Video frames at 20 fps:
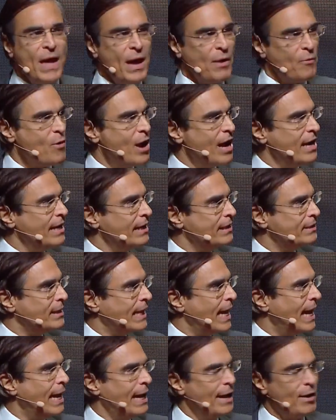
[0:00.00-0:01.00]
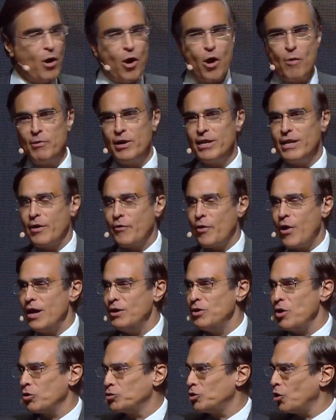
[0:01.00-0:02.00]
One is Aubrey de Grey,
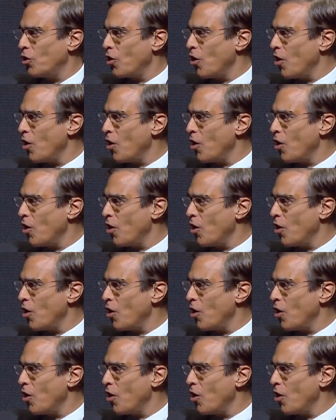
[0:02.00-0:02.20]
Dr.